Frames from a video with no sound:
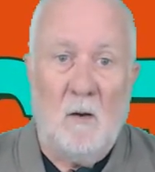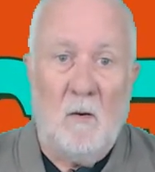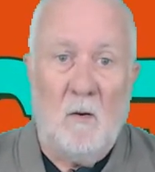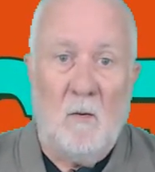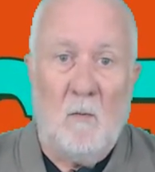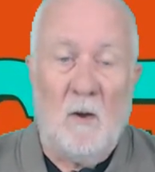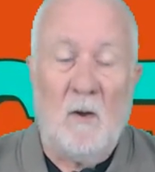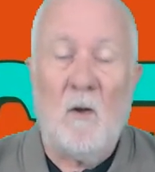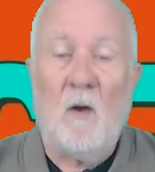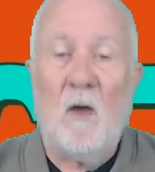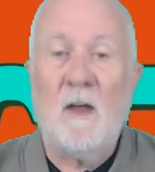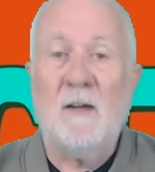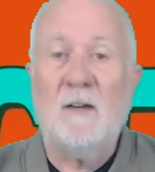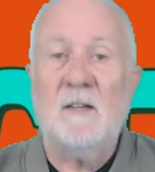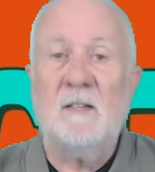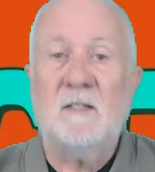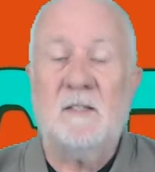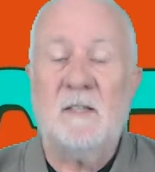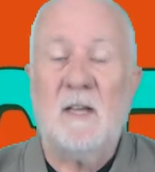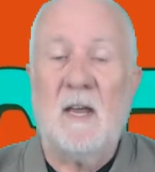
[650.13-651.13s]
when I
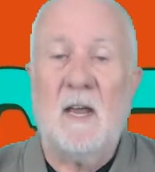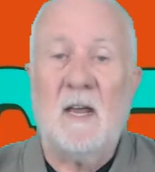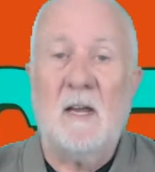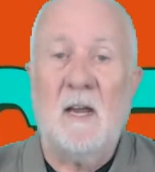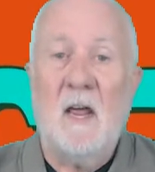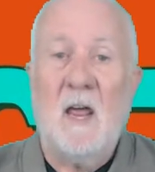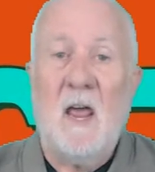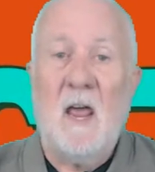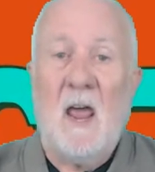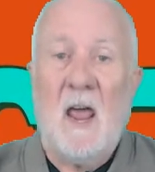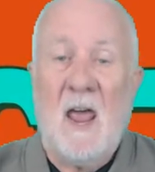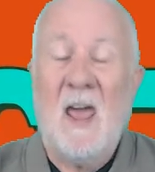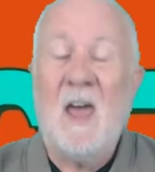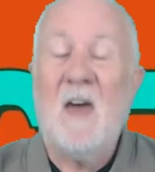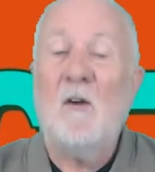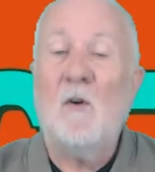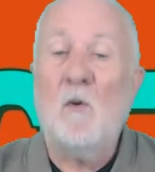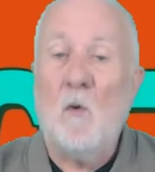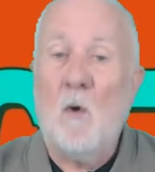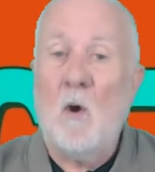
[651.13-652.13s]
understand how
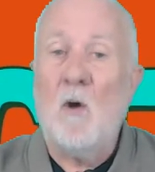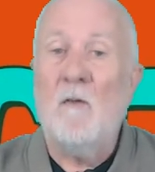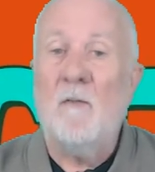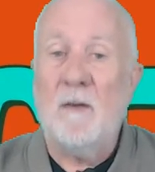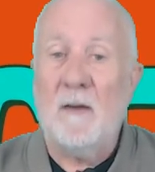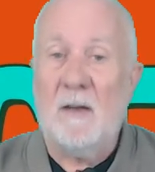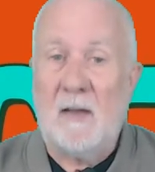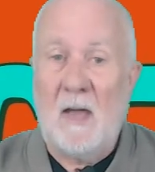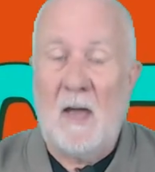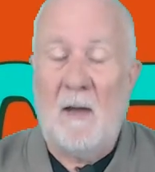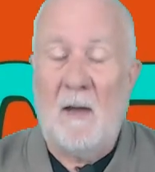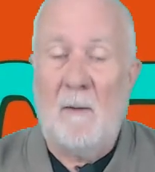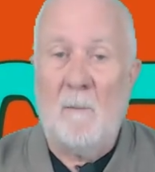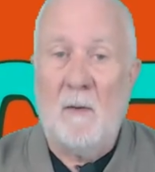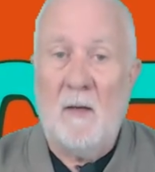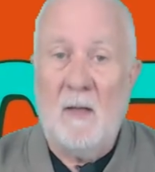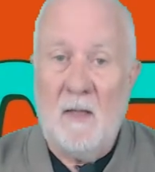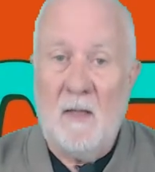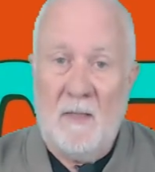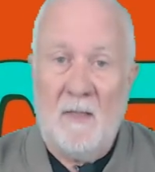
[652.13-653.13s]
to overcome
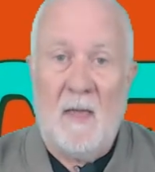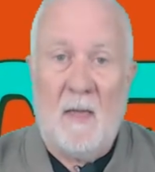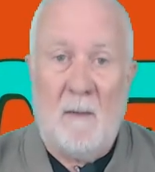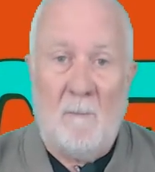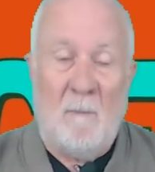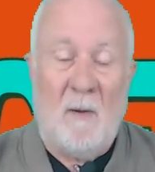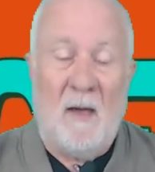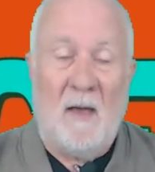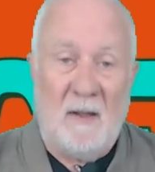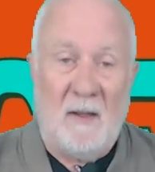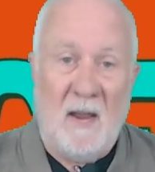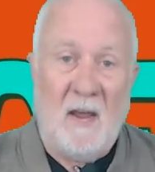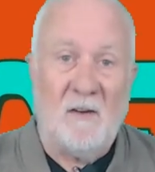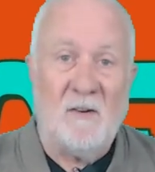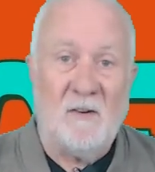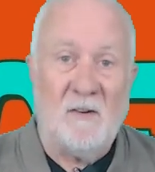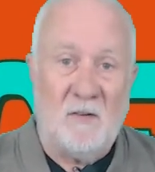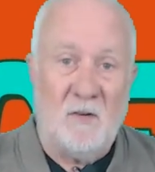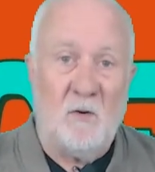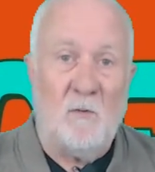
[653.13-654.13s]
that button, how to
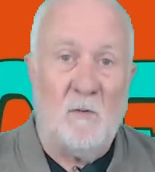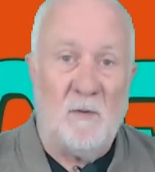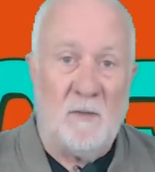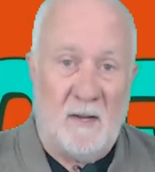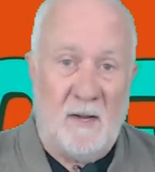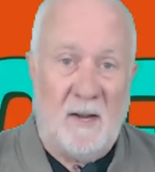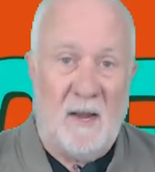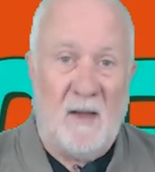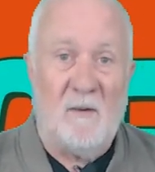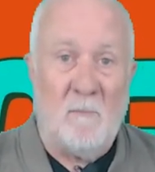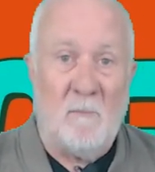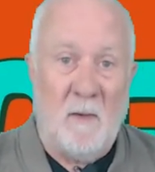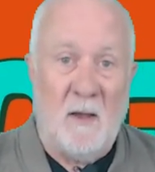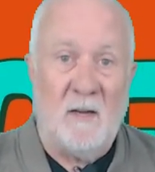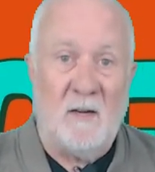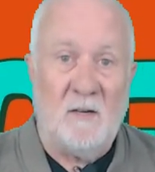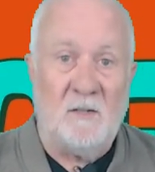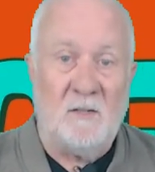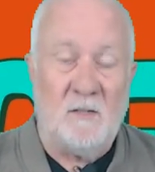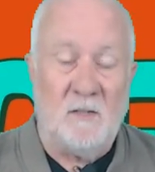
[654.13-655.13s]
deal with it, how to
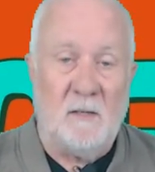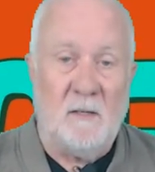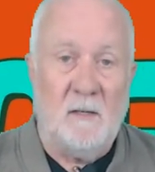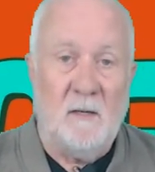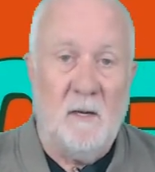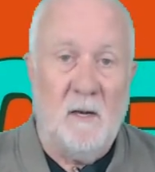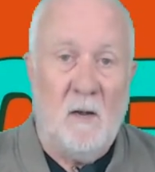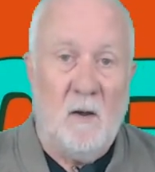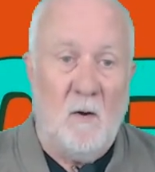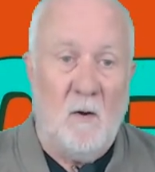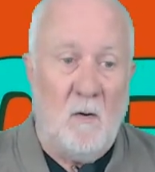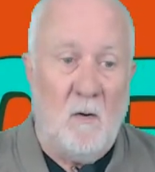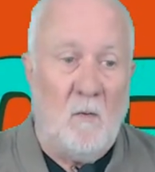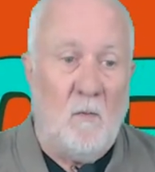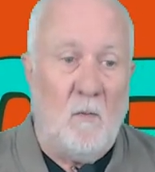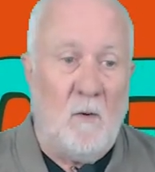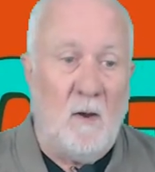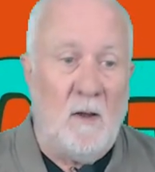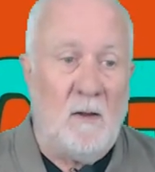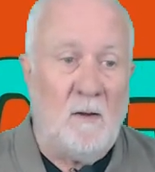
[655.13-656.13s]
manage it,
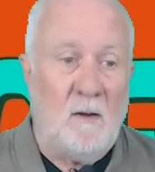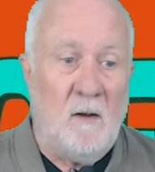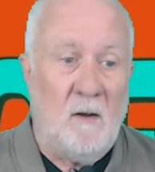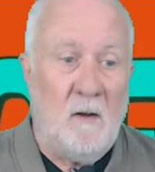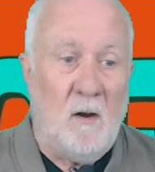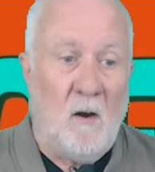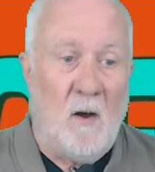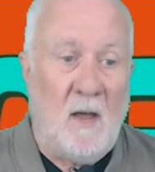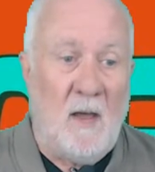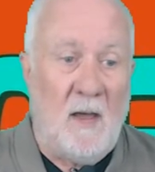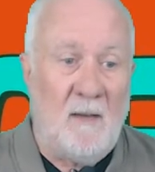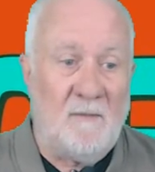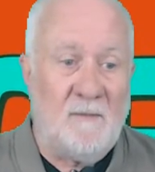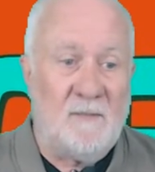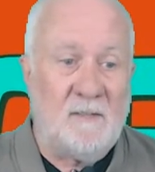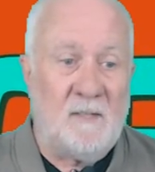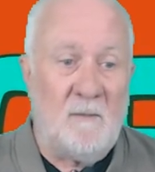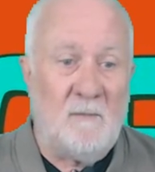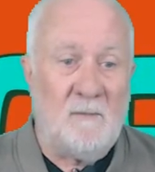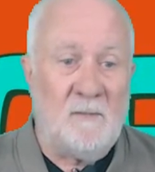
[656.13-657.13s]
when I have
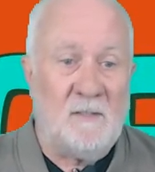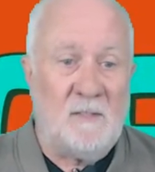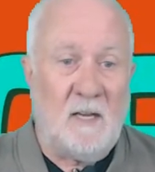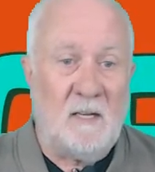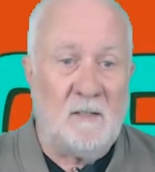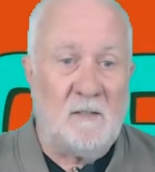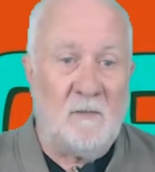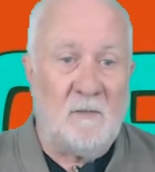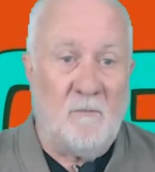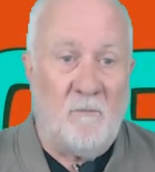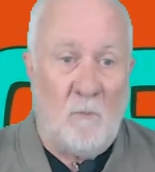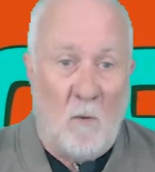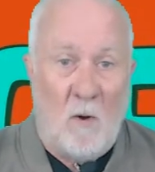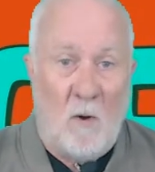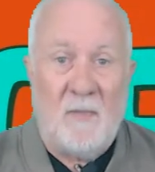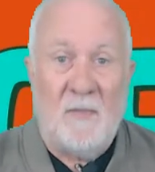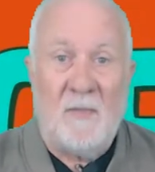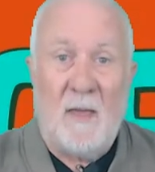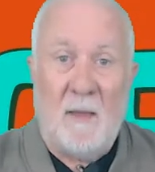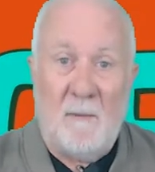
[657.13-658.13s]
some sense of
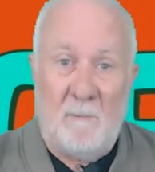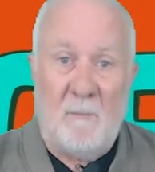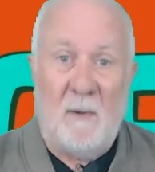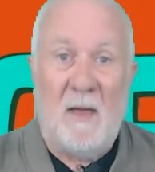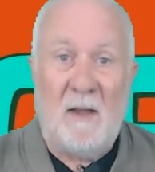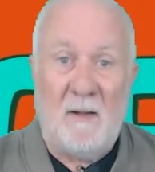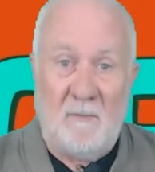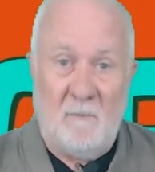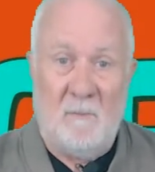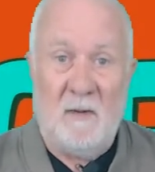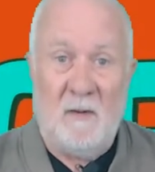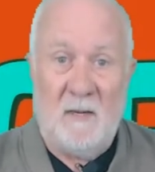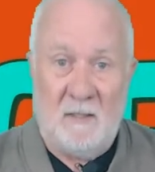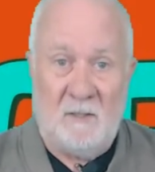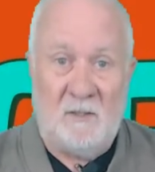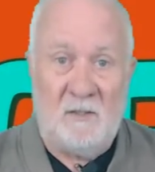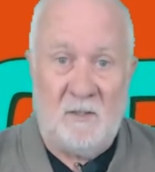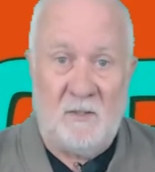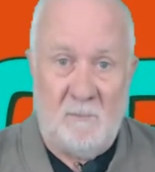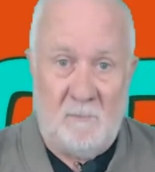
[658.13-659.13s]
what that button means
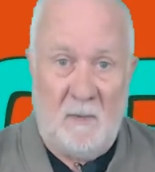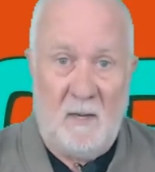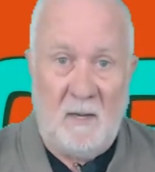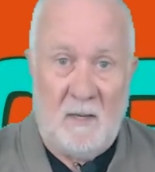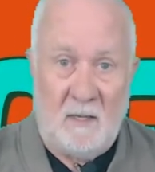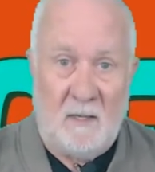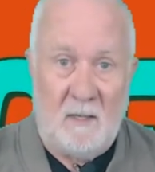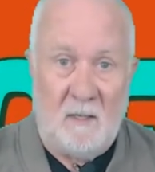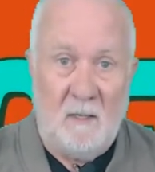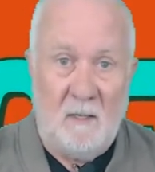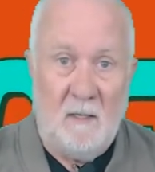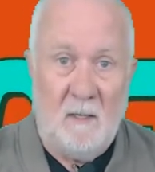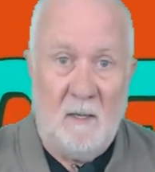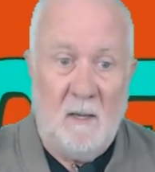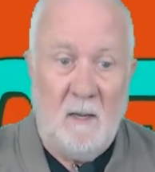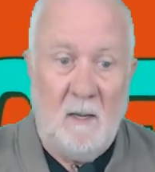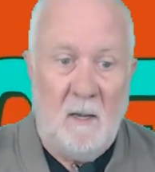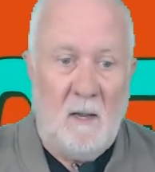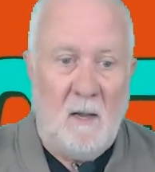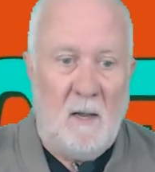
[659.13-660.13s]
to me,
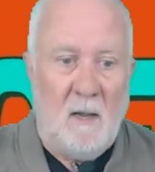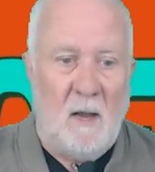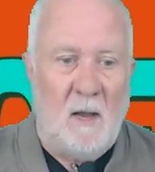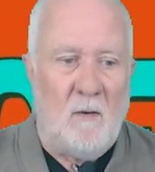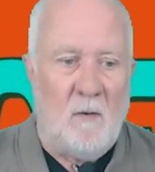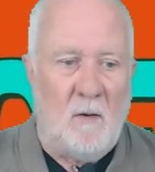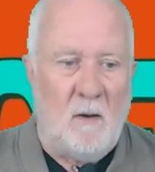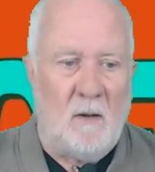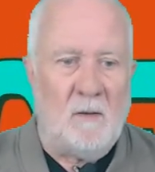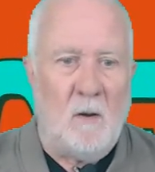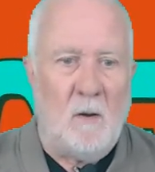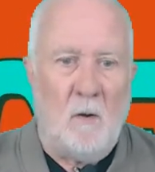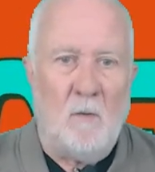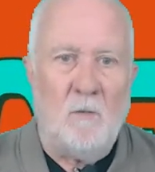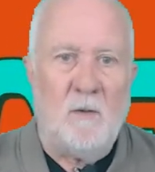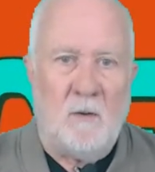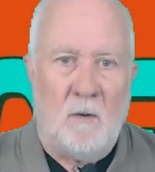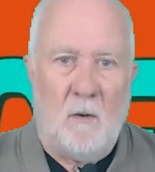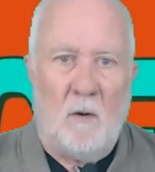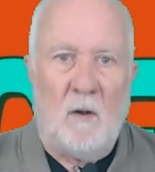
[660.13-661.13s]
and I know
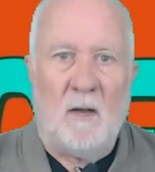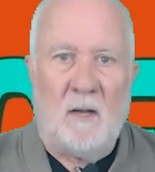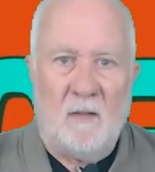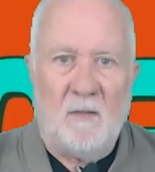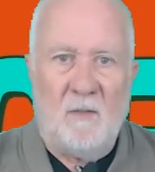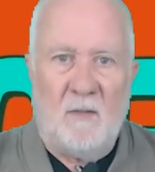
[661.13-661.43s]
that I can